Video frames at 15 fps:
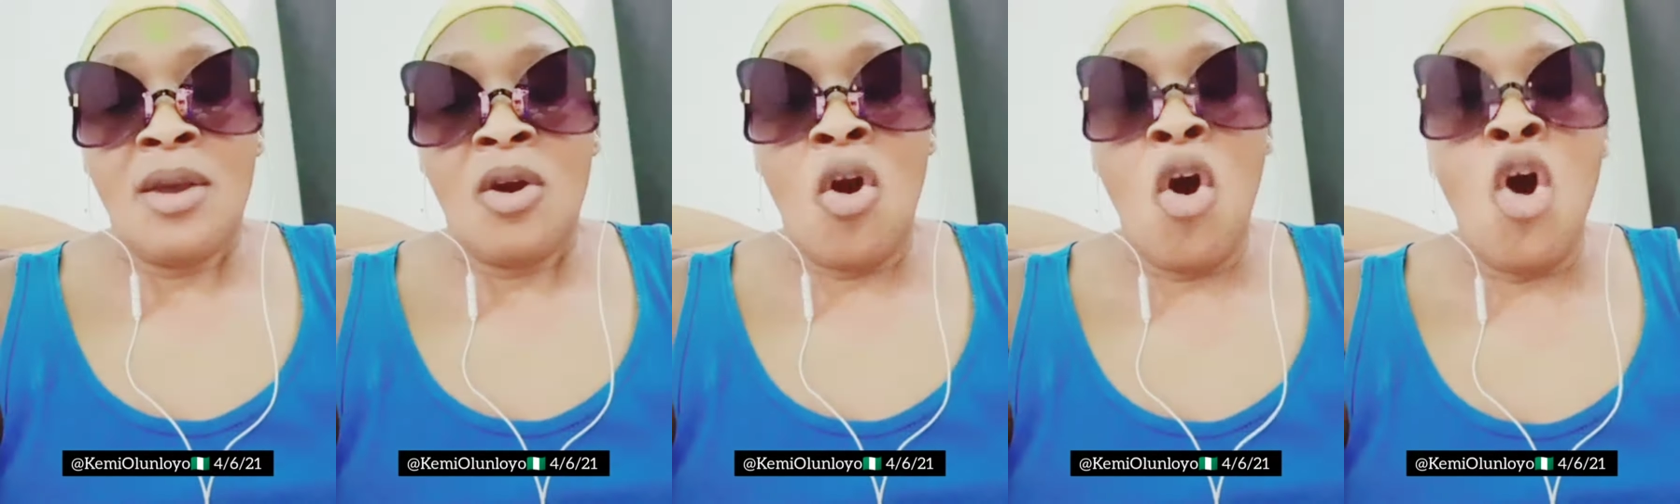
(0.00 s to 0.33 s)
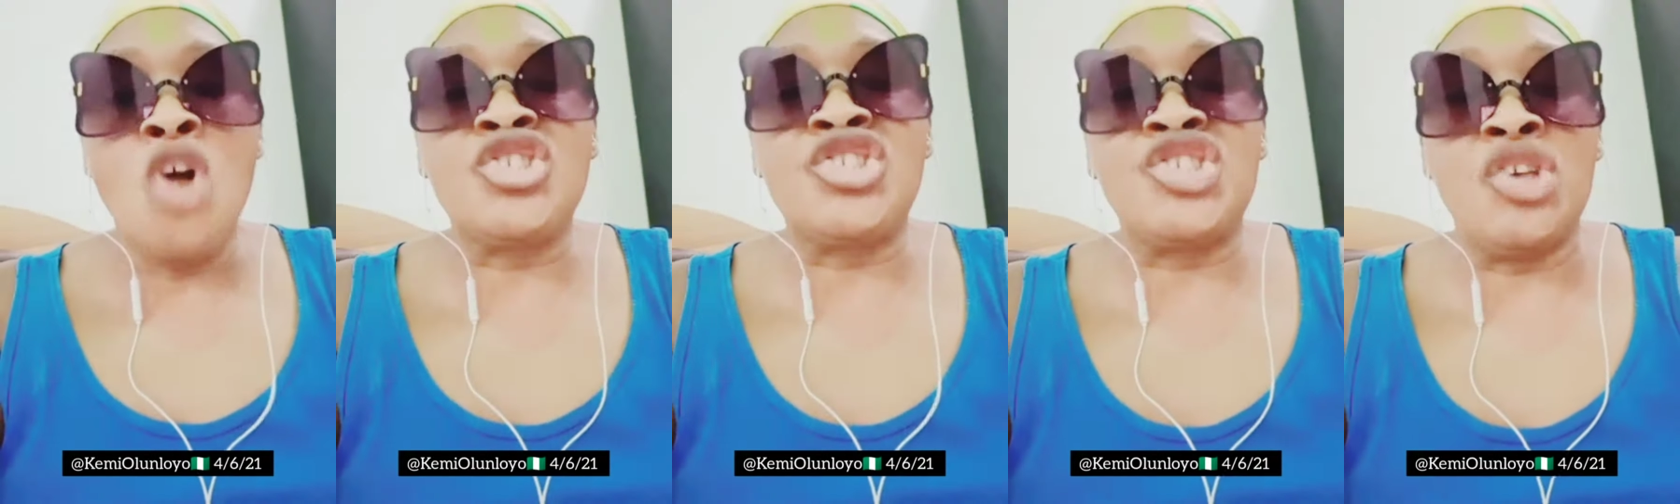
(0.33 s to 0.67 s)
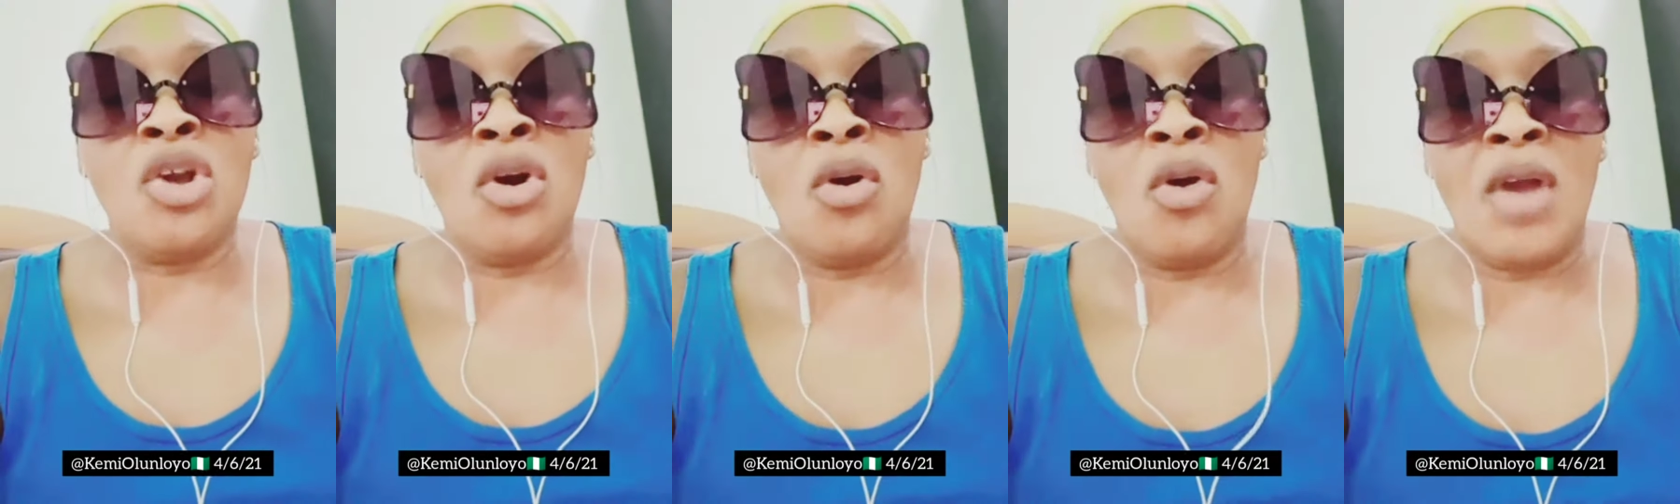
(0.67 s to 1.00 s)

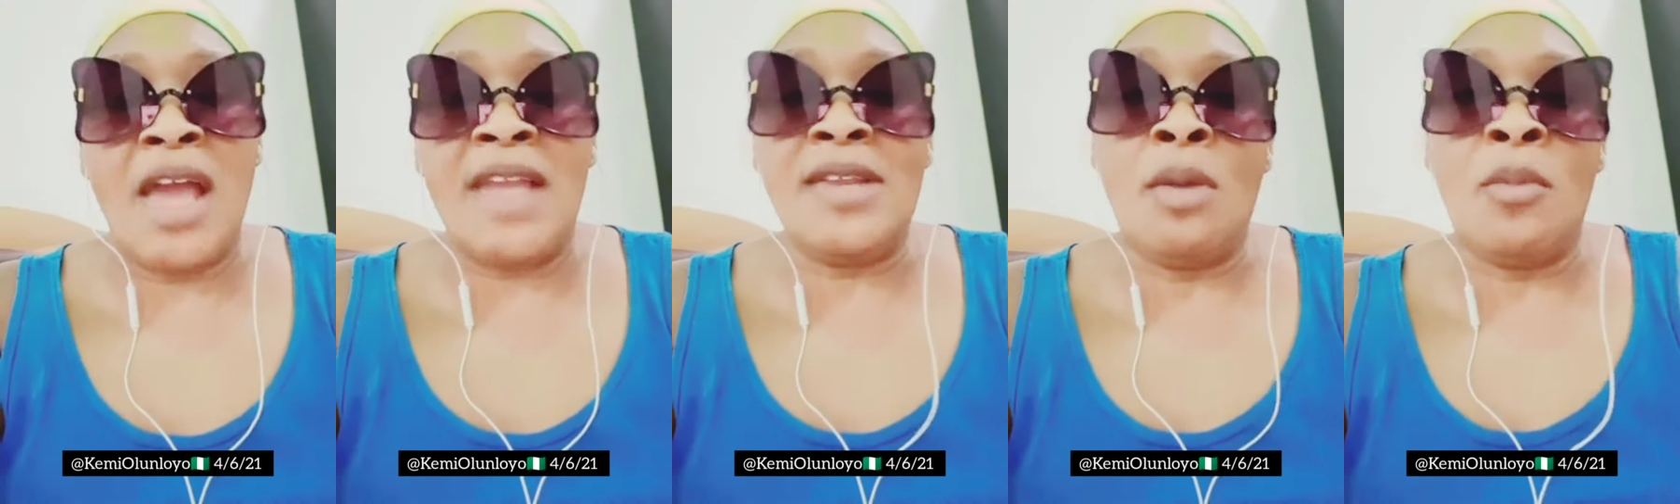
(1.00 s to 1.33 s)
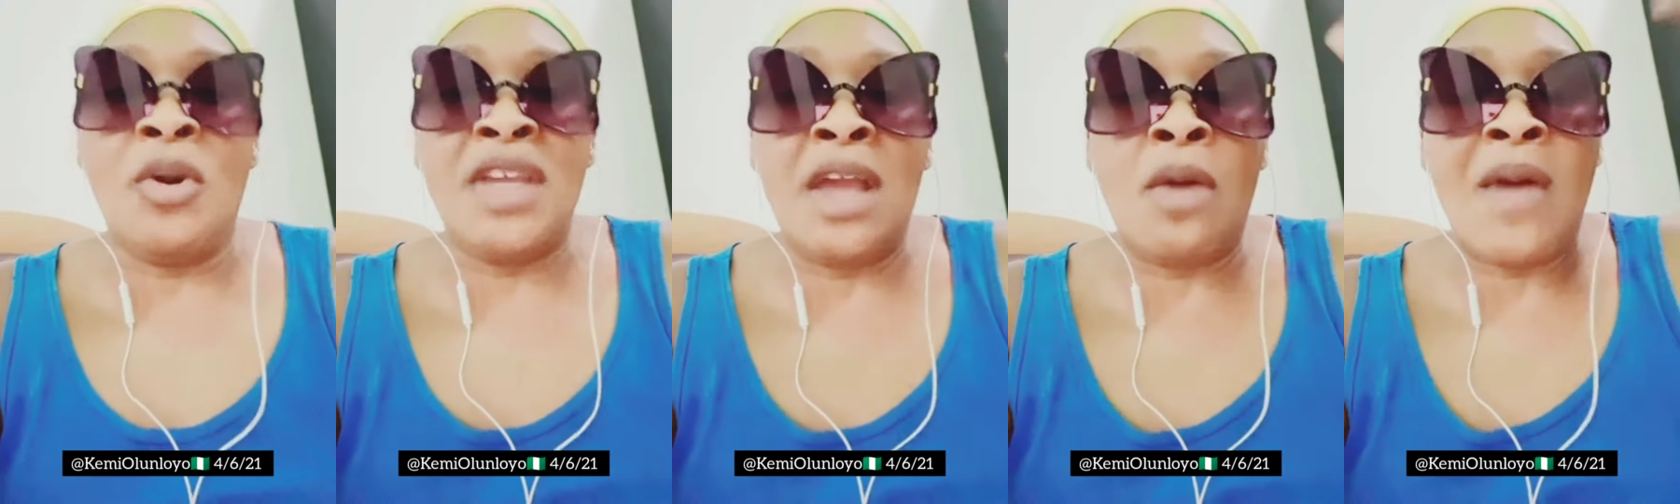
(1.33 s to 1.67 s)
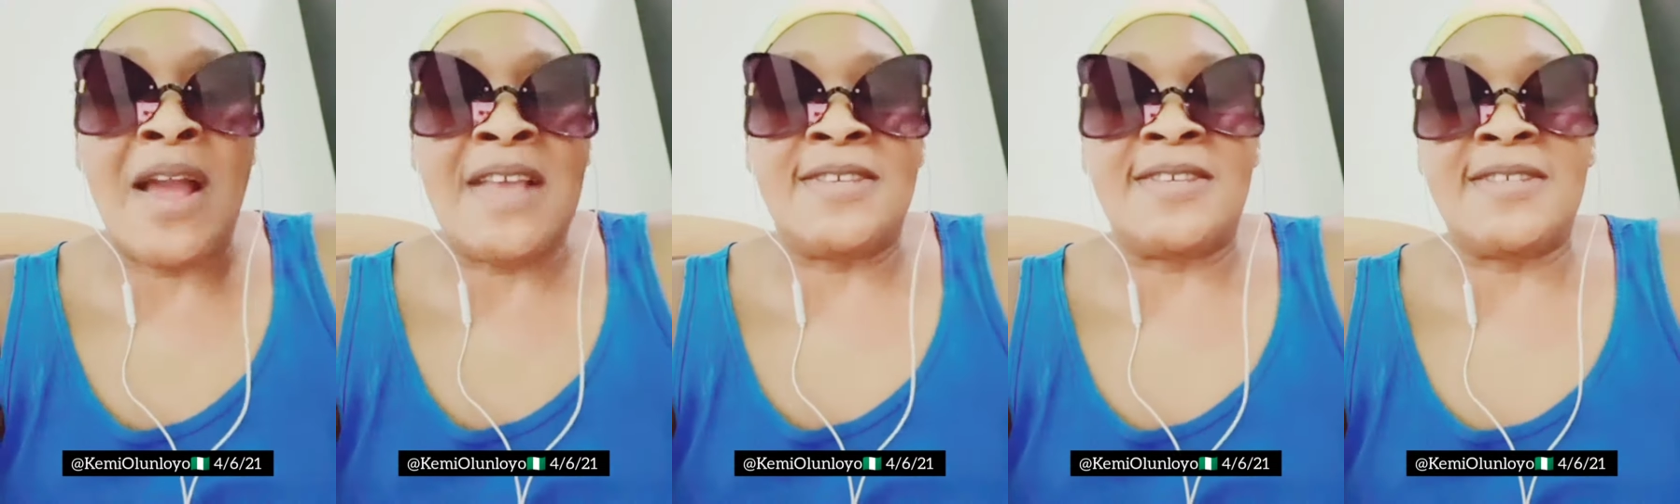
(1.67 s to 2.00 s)
Otio, and your money was
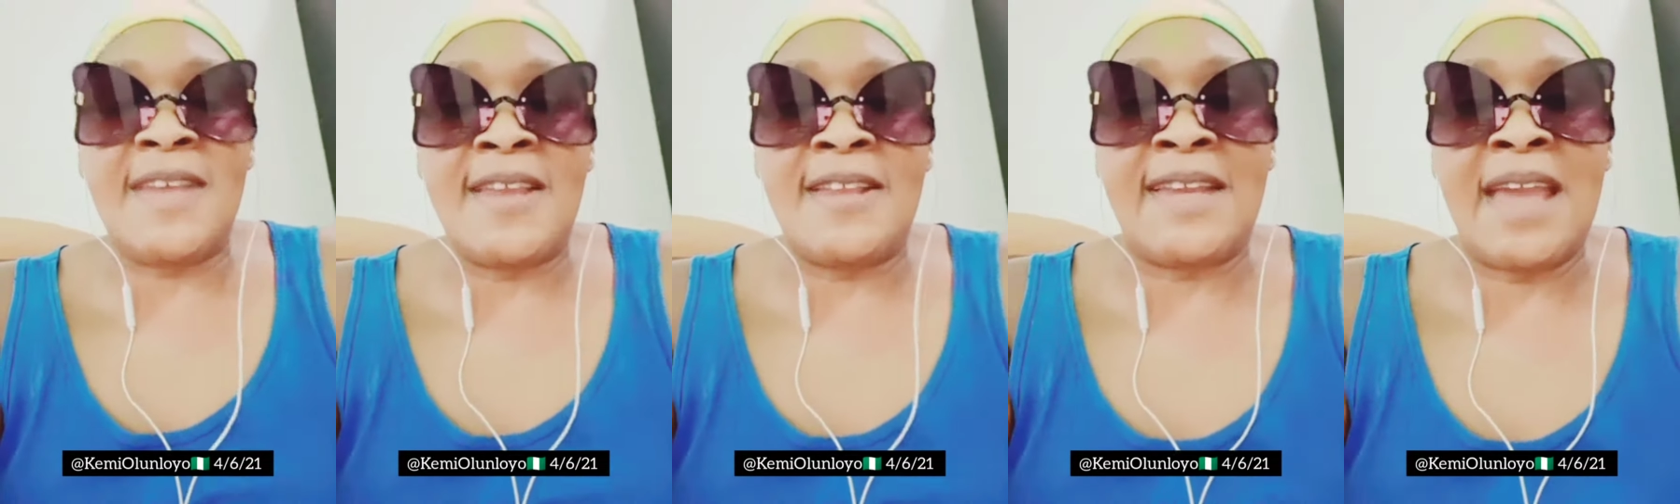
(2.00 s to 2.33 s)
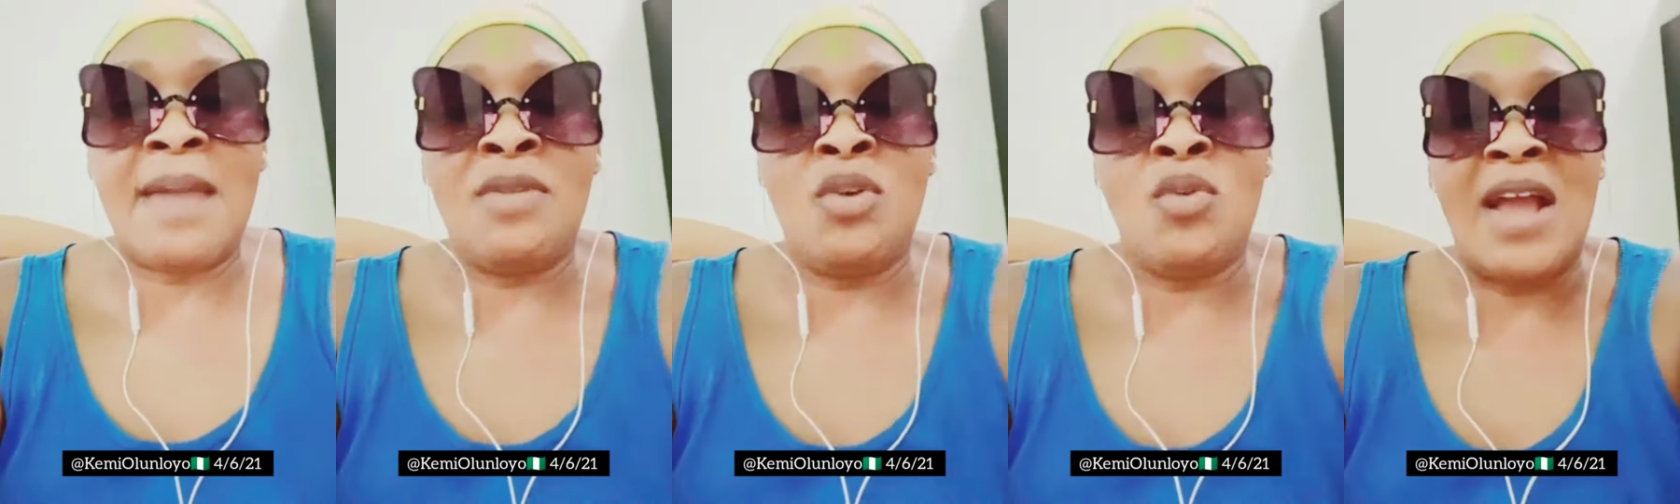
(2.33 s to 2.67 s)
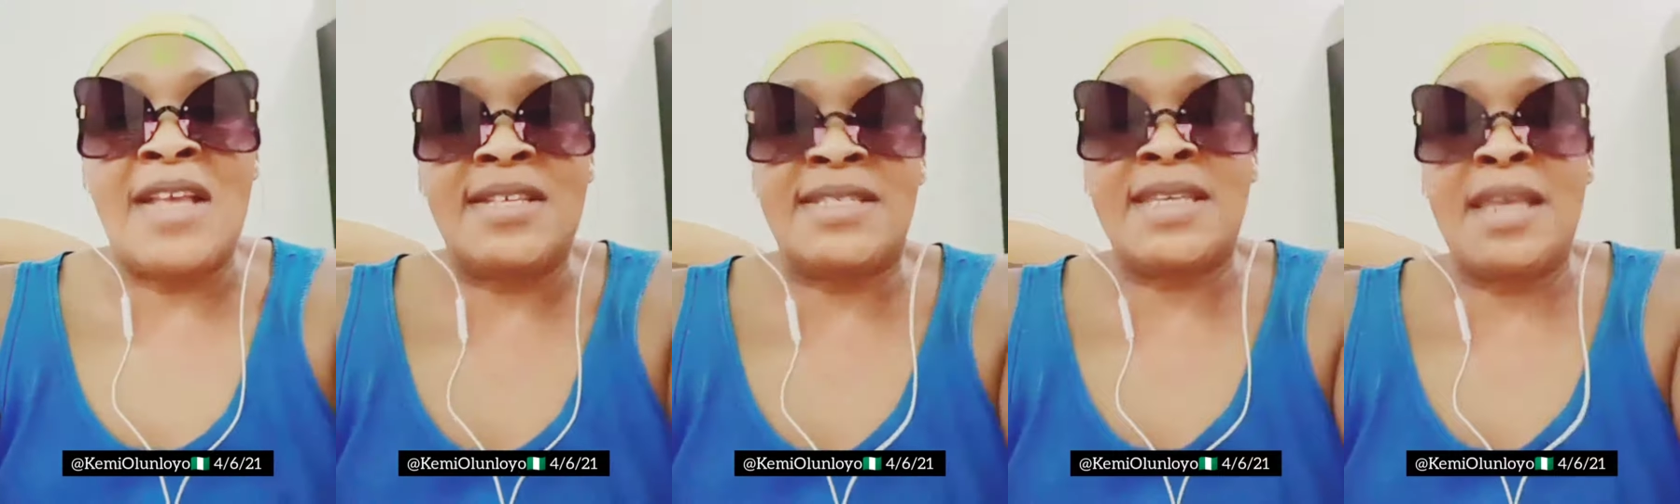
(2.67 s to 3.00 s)
insane. Kemi was
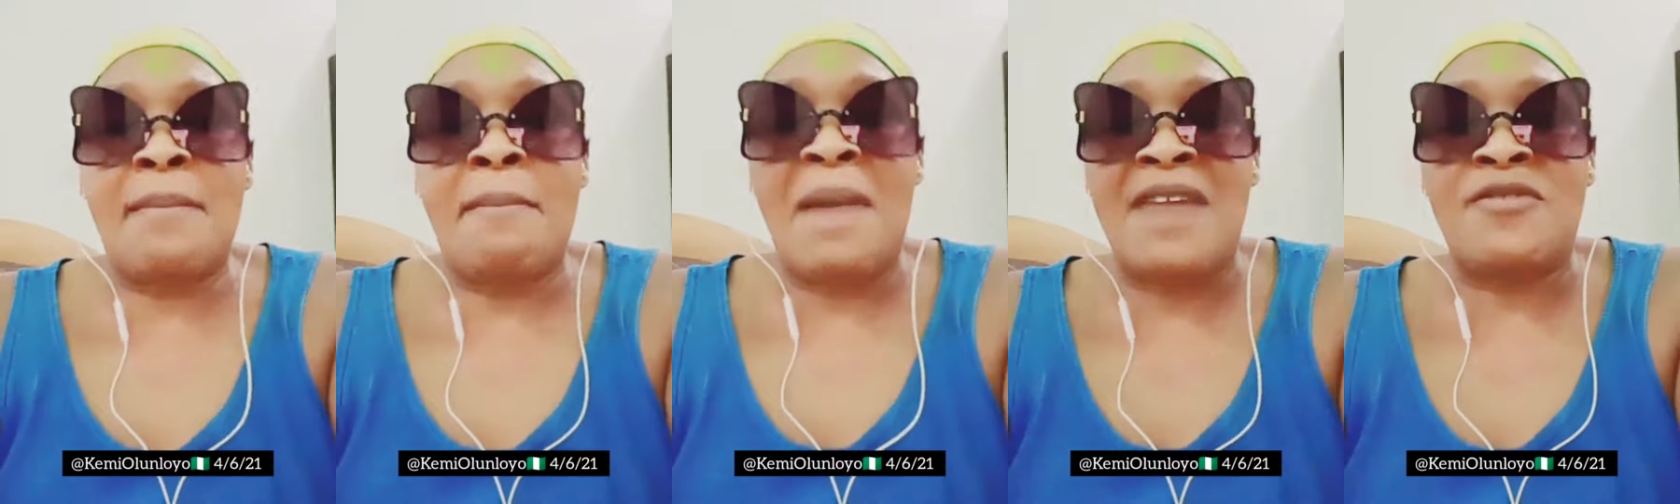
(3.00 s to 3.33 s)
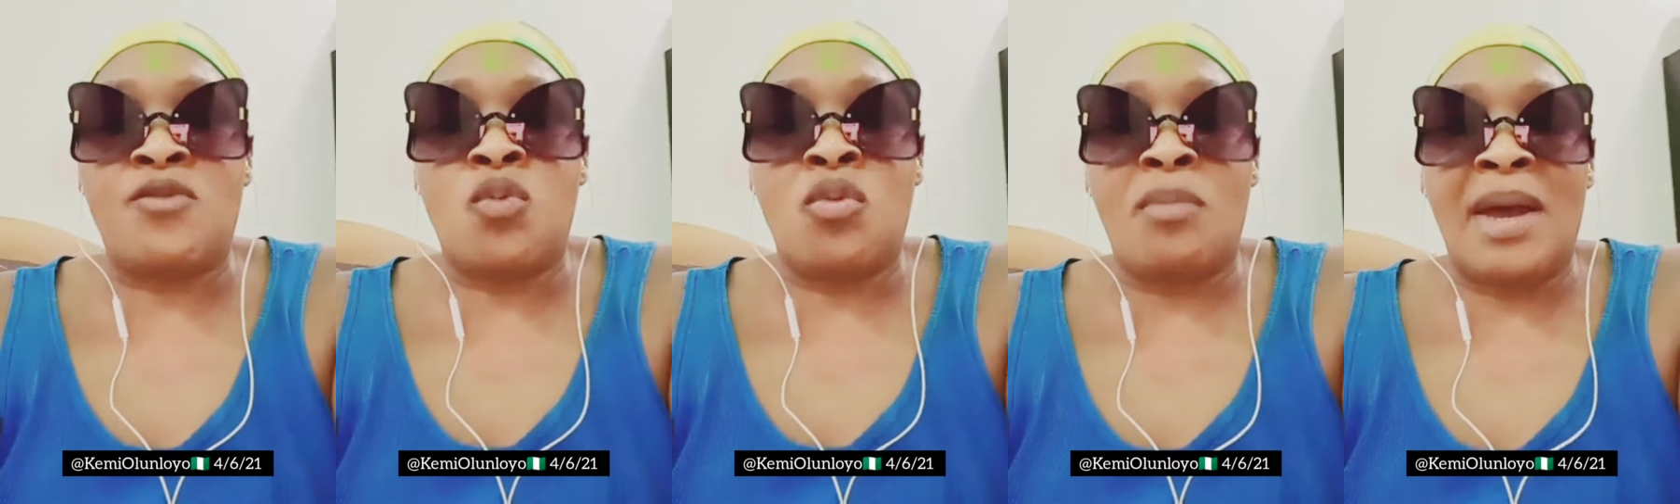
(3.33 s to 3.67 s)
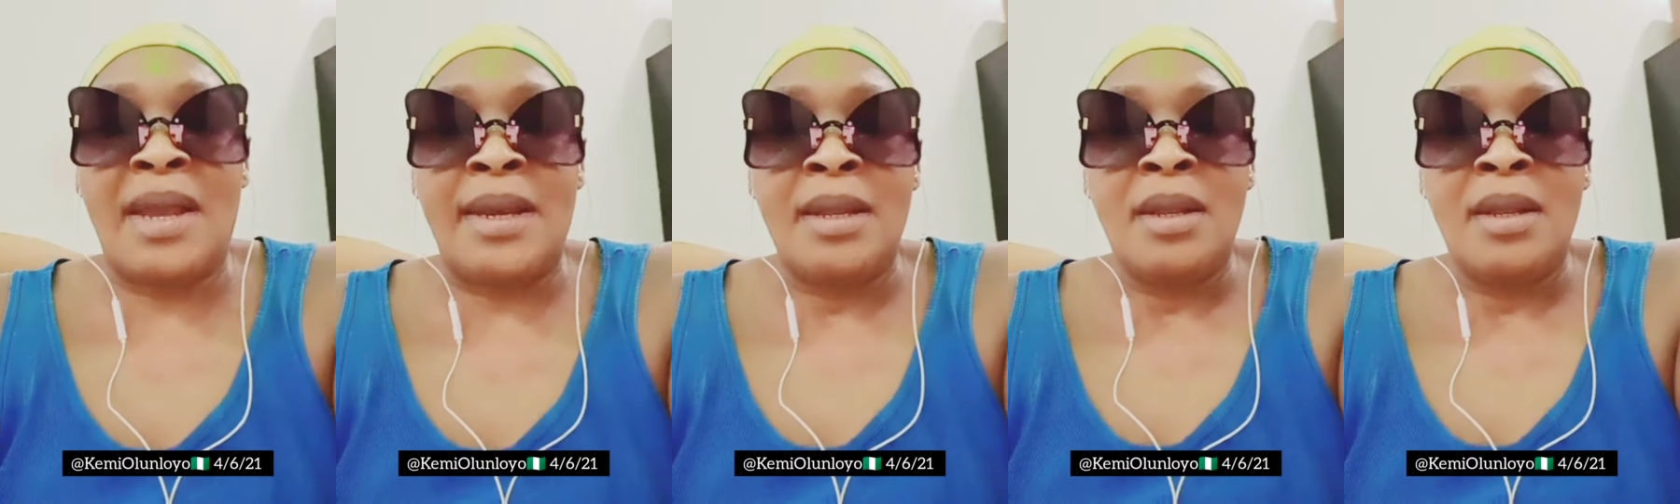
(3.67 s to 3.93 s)
insane. Mad woman.